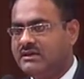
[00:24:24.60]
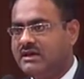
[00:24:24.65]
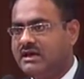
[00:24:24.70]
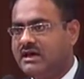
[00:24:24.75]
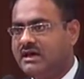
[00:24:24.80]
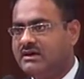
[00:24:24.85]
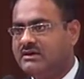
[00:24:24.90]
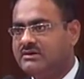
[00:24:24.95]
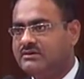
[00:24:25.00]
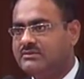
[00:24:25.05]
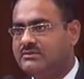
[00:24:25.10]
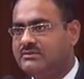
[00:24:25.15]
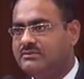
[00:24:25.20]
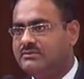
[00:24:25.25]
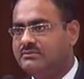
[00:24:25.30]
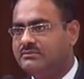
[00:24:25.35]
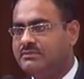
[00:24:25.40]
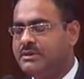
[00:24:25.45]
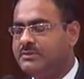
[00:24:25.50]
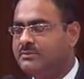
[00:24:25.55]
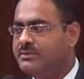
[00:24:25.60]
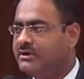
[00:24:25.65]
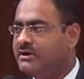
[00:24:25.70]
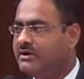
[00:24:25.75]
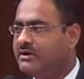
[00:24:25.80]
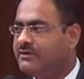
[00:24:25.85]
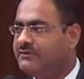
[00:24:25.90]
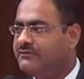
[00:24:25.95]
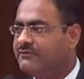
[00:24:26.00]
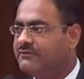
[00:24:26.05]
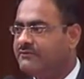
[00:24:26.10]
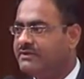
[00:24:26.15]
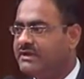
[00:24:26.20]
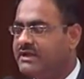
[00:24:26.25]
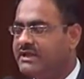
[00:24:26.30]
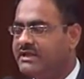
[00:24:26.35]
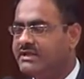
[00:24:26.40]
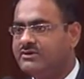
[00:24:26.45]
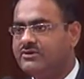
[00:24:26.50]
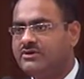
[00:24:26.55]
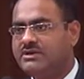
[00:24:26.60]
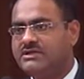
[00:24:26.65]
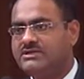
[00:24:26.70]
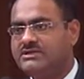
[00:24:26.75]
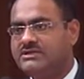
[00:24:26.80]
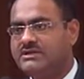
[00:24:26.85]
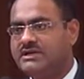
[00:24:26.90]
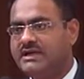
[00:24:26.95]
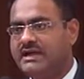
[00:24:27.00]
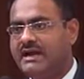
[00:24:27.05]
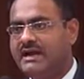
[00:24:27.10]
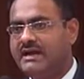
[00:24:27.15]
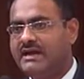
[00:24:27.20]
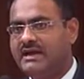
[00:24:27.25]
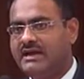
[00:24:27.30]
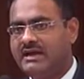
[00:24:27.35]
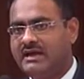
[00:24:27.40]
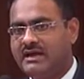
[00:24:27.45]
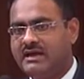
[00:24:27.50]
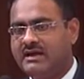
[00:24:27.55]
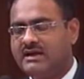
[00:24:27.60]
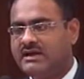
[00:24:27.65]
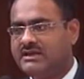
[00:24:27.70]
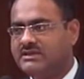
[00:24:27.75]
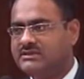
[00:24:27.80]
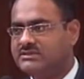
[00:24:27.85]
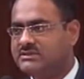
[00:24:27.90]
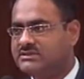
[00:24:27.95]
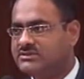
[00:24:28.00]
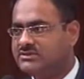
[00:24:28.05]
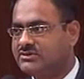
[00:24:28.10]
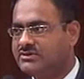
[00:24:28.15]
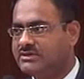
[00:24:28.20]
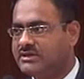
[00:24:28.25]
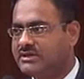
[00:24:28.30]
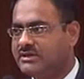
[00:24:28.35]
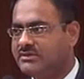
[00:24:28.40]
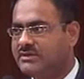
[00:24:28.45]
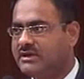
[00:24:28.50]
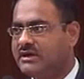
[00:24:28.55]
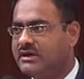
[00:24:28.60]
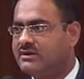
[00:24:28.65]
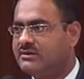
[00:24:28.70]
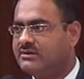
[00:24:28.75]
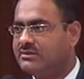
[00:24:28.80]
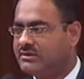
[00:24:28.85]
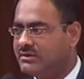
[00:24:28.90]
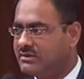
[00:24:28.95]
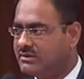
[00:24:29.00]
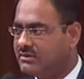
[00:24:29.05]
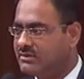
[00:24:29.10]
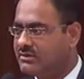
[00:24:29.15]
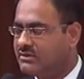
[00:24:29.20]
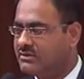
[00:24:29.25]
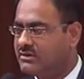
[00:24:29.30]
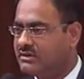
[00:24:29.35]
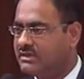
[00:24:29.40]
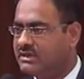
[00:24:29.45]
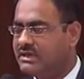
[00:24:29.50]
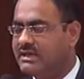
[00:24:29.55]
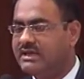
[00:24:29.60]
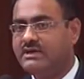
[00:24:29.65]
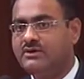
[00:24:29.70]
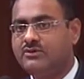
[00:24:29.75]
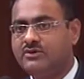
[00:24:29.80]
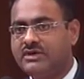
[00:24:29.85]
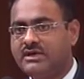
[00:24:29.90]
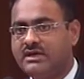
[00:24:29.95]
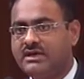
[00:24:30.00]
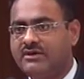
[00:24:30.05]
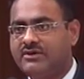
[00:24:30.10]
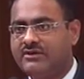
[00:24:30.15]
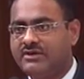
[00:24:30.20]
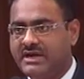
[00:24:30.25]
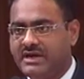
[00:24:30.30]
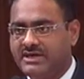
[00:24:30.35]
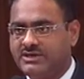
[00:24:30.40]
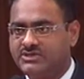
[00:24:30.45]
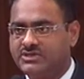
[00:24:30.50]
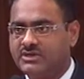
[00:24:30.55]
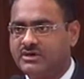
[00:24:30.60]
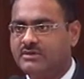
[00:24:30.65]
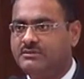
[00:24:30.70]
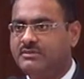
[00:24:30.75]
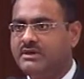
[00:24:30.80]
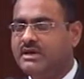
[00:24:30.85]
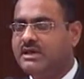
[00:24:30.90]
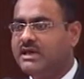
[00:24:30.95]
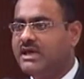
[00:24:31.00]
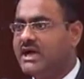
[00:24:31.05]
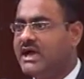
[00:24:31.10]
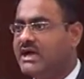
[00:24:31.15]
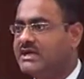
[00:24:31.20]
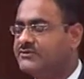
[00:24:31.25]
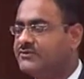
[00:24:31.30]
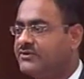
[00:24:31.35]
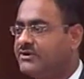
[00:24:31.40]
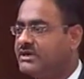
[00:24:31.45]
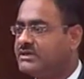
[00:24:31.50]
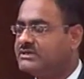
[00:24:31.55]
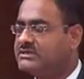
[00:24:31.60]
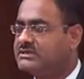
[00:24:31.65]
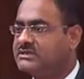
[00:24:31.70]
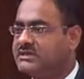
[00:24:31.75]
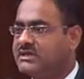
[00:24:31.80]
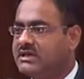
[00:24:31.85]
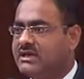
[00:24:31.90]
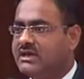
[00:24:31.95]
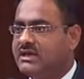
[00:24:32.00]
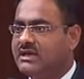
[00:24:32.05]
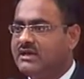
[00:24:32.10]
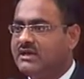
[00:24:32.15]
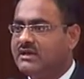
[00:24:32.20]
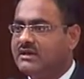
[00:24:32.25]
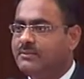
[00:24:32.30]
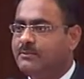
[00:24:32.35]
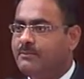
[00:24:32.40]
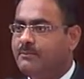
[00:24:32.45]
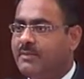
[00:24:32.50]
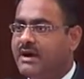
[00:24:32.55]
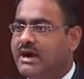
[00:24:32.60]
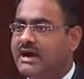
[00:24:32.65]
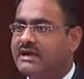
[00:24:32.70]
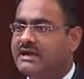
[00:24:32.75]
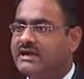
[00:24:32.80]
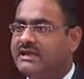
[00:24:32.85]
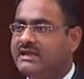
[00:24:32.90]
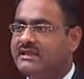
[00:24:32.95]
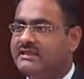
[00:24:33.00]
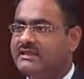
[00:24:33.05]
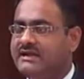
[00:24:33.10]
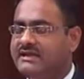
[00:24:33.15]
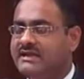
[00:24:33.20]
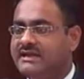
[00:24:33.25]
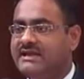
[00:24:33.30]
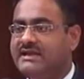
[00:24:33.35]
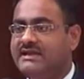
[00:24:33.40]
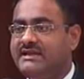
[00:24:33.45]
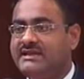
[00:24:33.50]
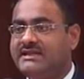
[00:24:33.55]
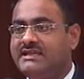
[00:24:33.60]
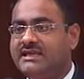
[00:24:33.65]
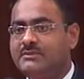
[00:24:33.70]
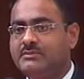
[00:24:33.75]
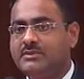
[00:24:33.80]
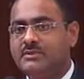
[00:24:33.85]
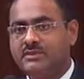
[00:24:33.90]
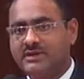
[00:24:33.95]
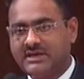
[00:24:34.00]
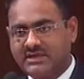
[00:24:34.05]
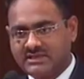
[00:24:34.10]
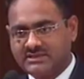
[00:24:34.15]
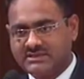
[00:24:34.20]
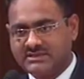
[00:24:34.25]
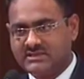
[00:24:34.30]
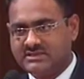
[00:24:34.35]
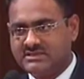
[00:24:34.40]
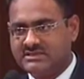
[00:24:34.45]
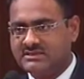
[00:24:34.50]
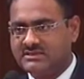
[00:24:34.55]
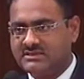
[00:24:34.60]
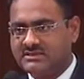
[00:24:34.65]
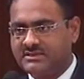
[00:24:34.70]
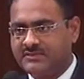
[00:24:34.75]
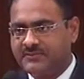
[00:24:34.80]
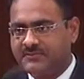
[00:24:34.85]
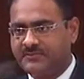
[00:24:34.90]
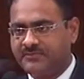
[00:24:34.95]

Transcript: Now, people of Indian origin and NRIs in Saudi Arabia are really doing a great job as far as marketing that Indian capability is concerned.